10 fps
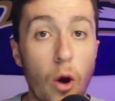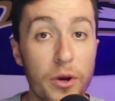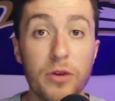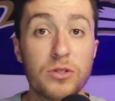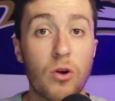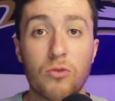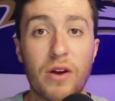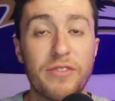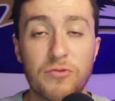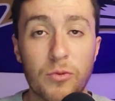All we do is talk
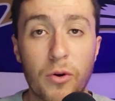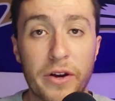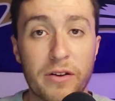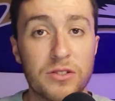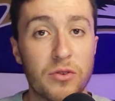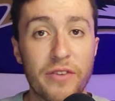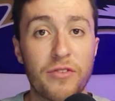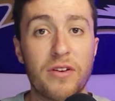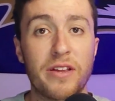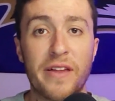Ravens football here, so if
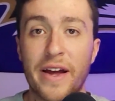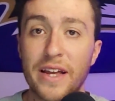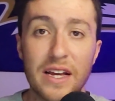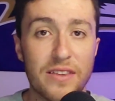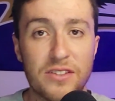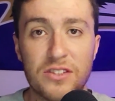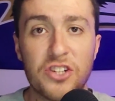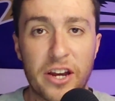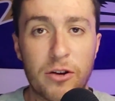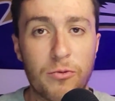you're into that, this is the
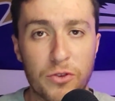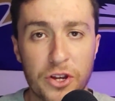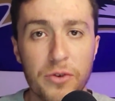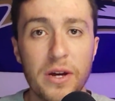channel for you.